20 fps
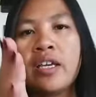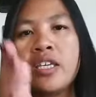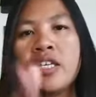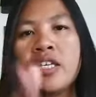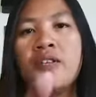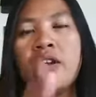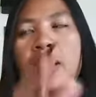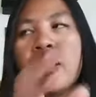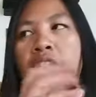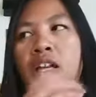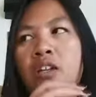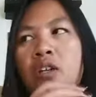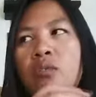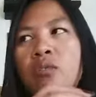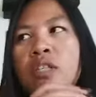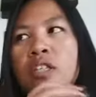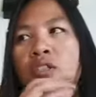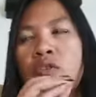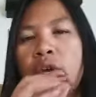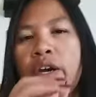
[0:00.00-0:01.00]
Kieran, I know
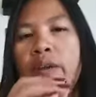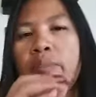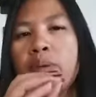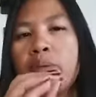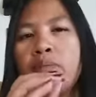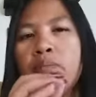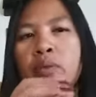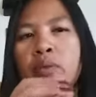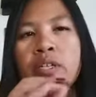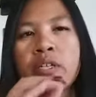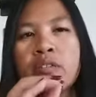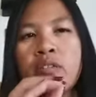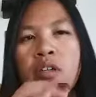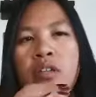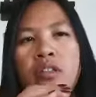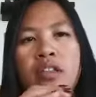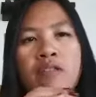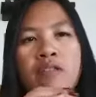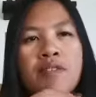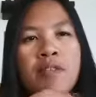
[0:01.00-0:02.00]
that you have been putting
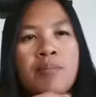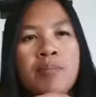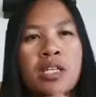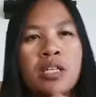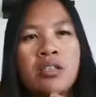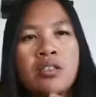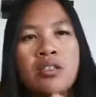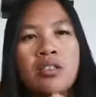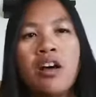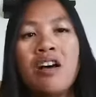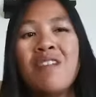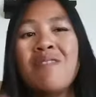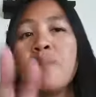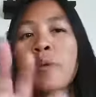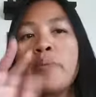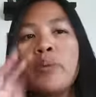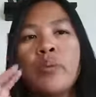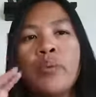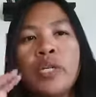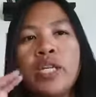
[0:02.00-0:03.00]
some things off.
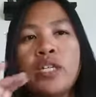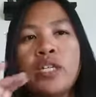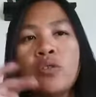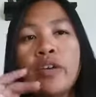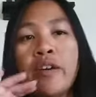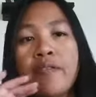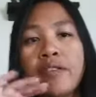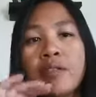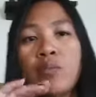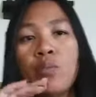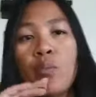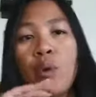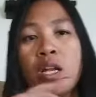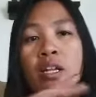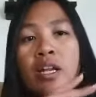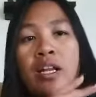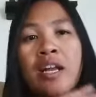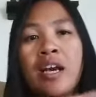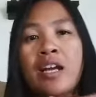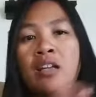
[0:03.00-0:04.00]
Maybe we need to have
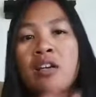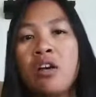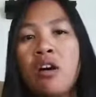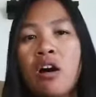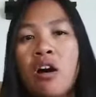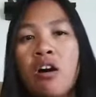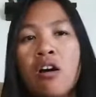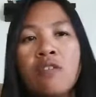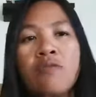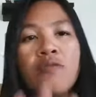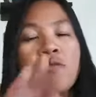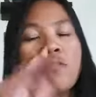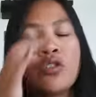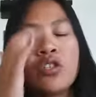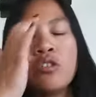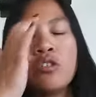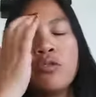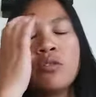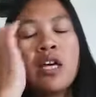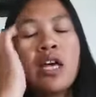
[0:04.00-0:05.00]
another call for
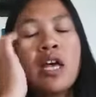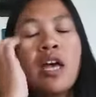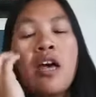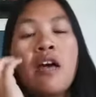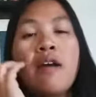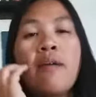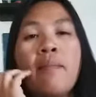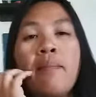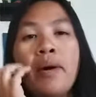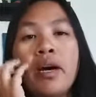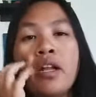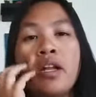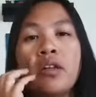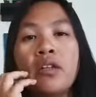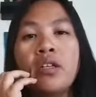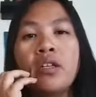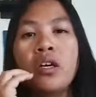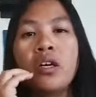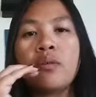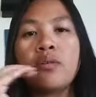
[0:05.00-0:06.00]
you, but
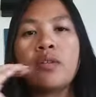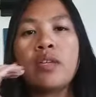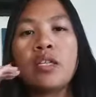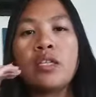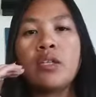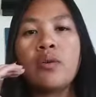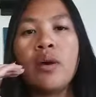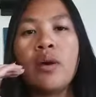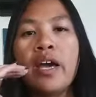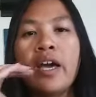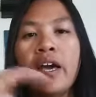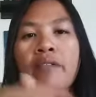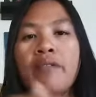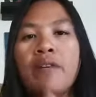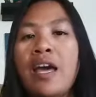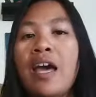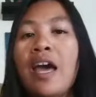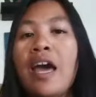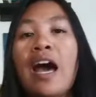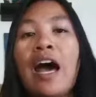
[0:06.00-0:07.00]
you have.
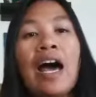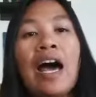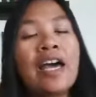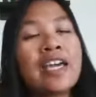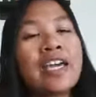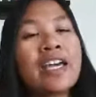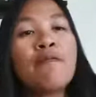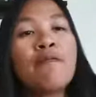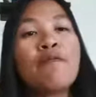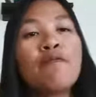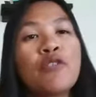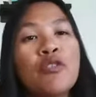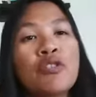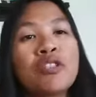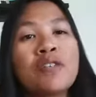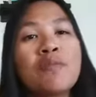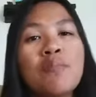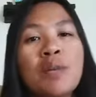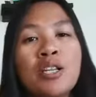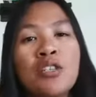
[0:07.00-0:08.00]
I am
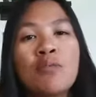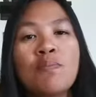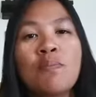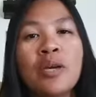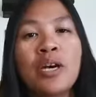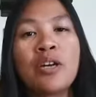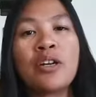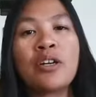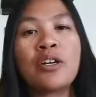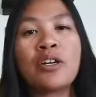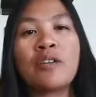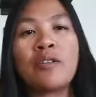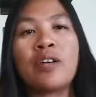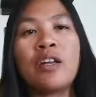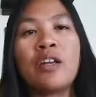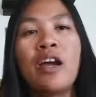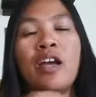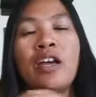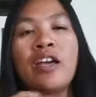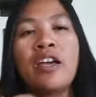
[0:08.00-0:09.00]
feeling much better.
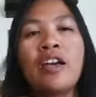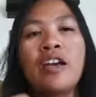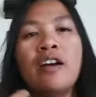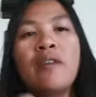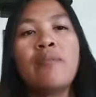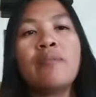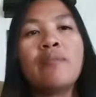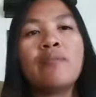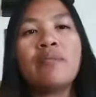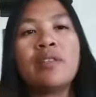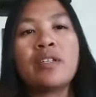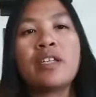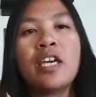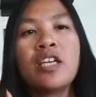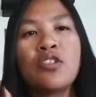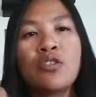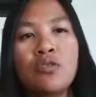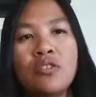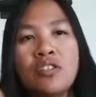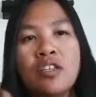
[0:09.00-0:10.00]
I am.
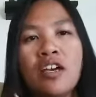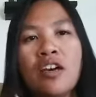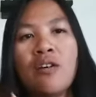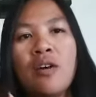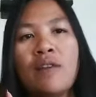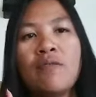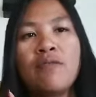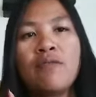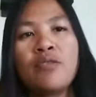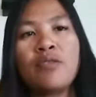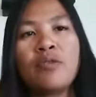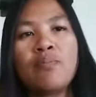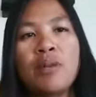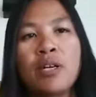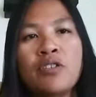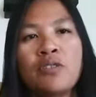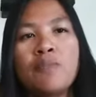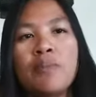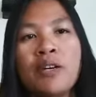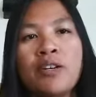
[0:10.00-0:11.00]
Can you tell I feel
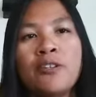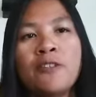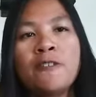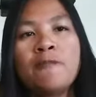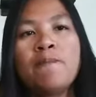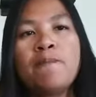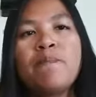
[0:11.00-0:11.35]
much better?